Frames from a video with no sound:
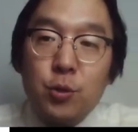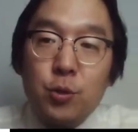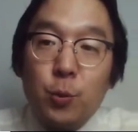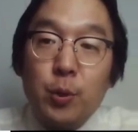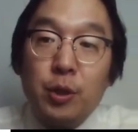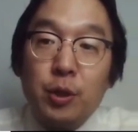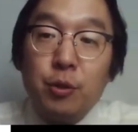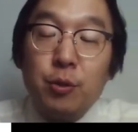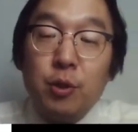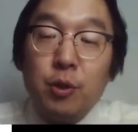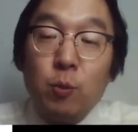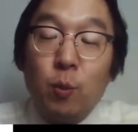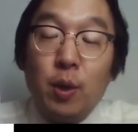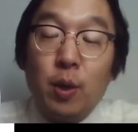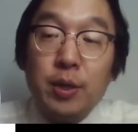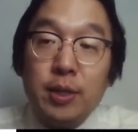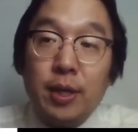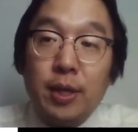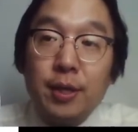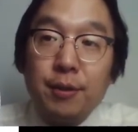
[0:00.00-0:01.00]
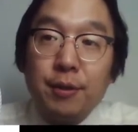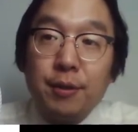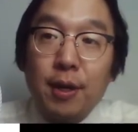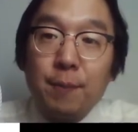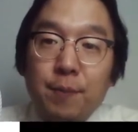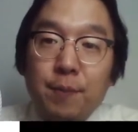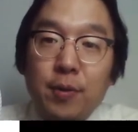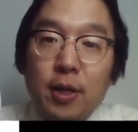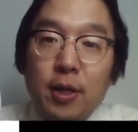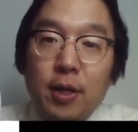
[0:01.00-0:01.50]
you in one diagram
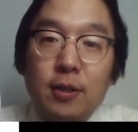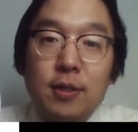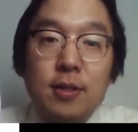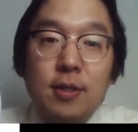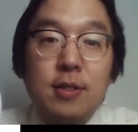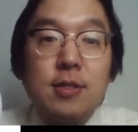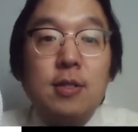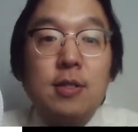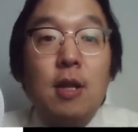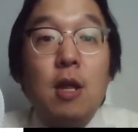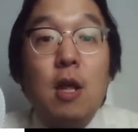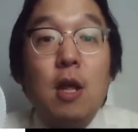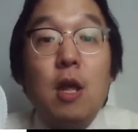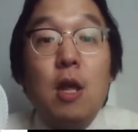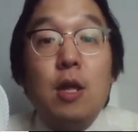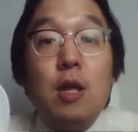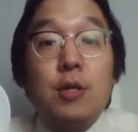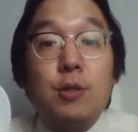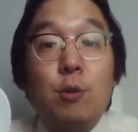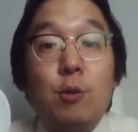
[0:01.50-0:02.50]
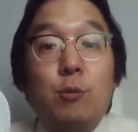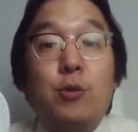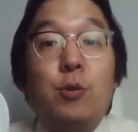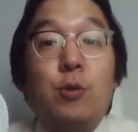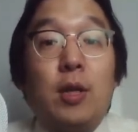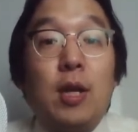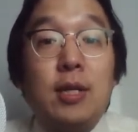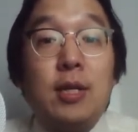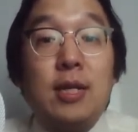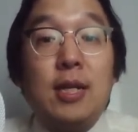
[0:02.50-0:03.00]
like this. So you
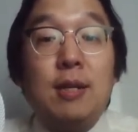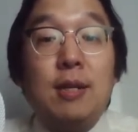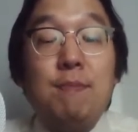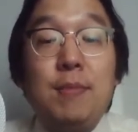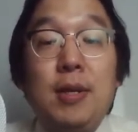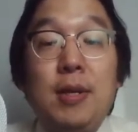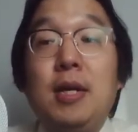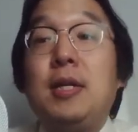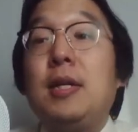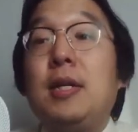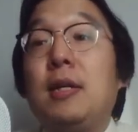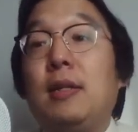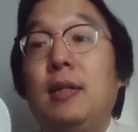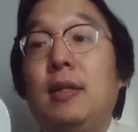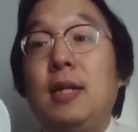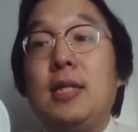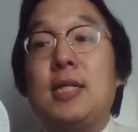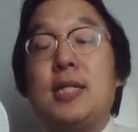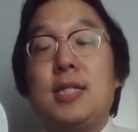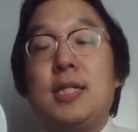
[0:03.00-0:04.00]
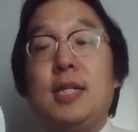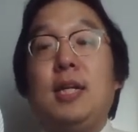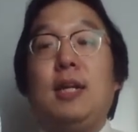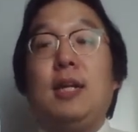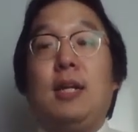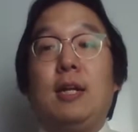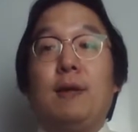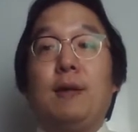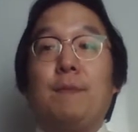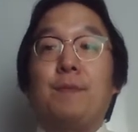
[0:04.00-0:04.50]
can immediately see,
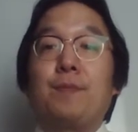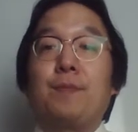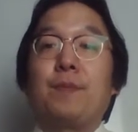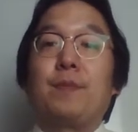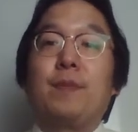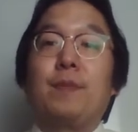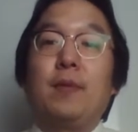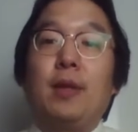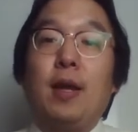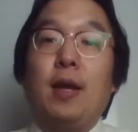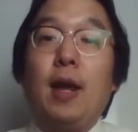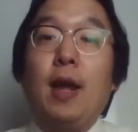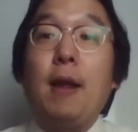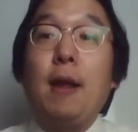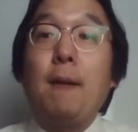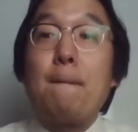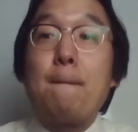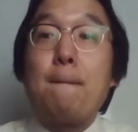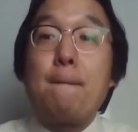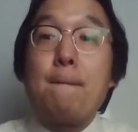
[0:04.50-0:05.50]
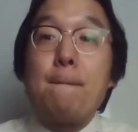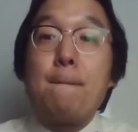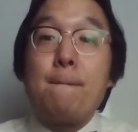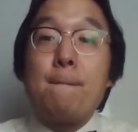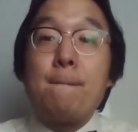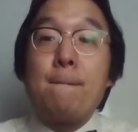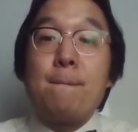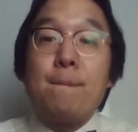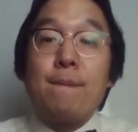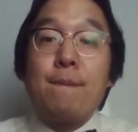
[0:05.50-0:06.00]
okay,
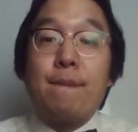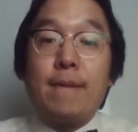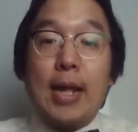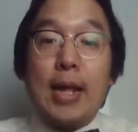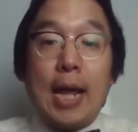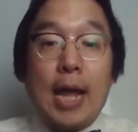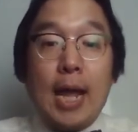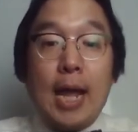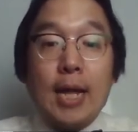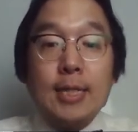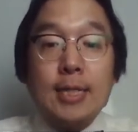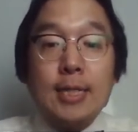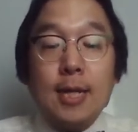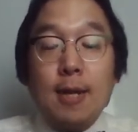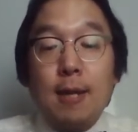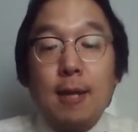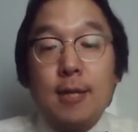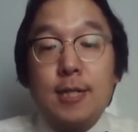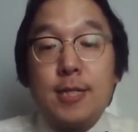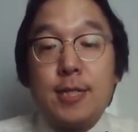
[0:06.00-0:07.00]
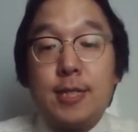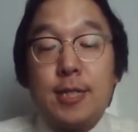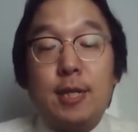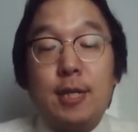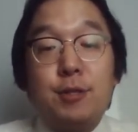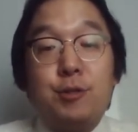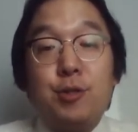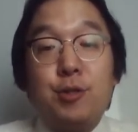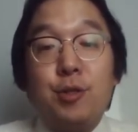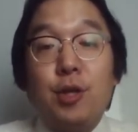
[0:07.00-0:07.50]
that
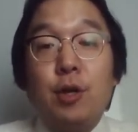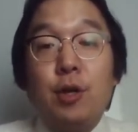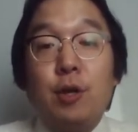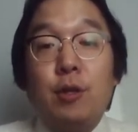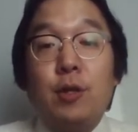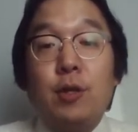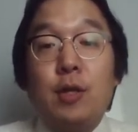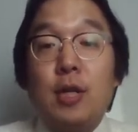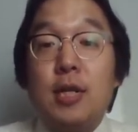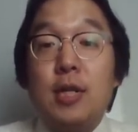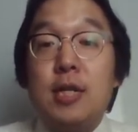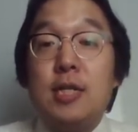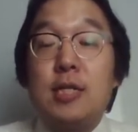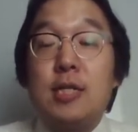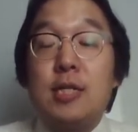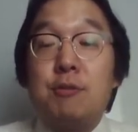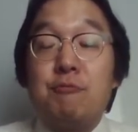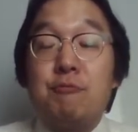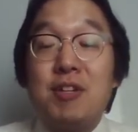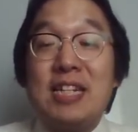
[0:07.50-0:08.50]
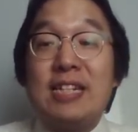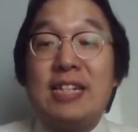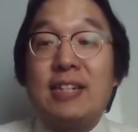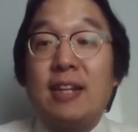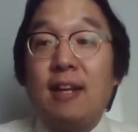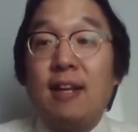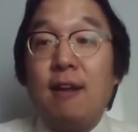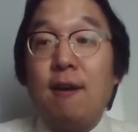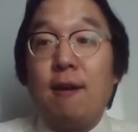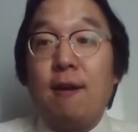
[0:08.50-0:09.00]
Celltrion is
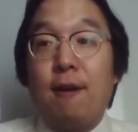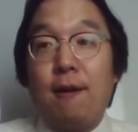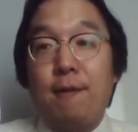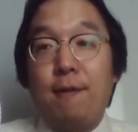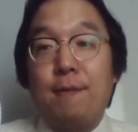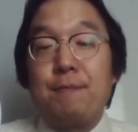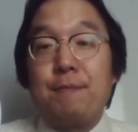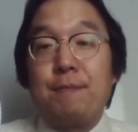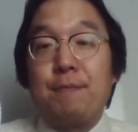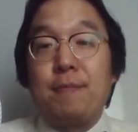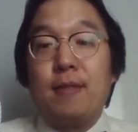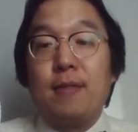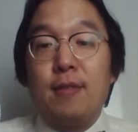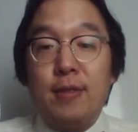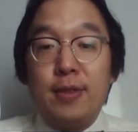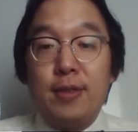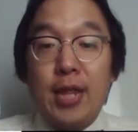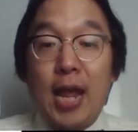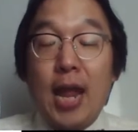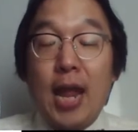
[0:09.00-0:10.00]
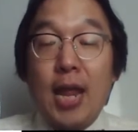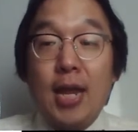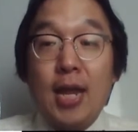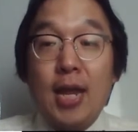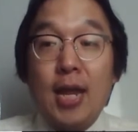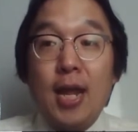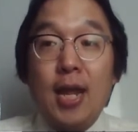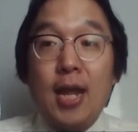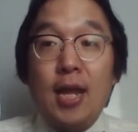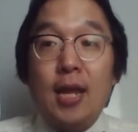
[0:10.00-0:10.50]
riskier than
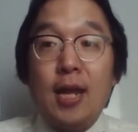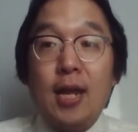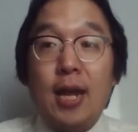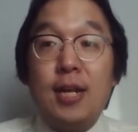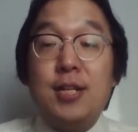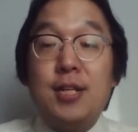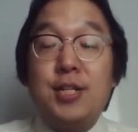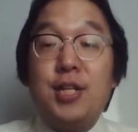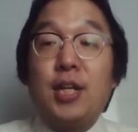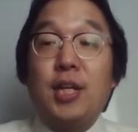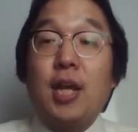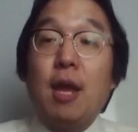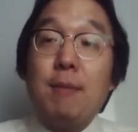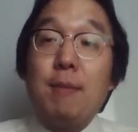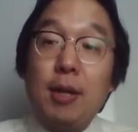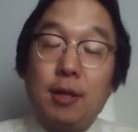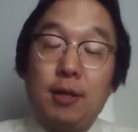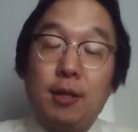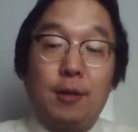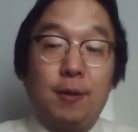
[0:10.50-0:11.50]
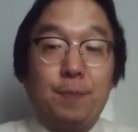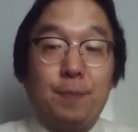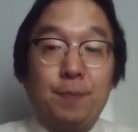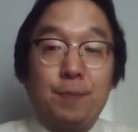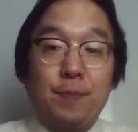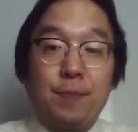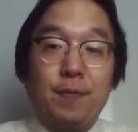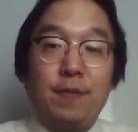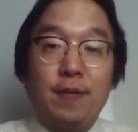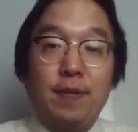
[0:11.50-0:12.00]
LG Chemical,
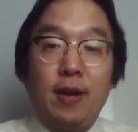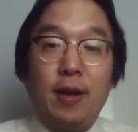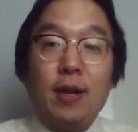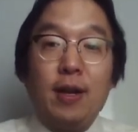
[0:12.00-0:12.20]
right?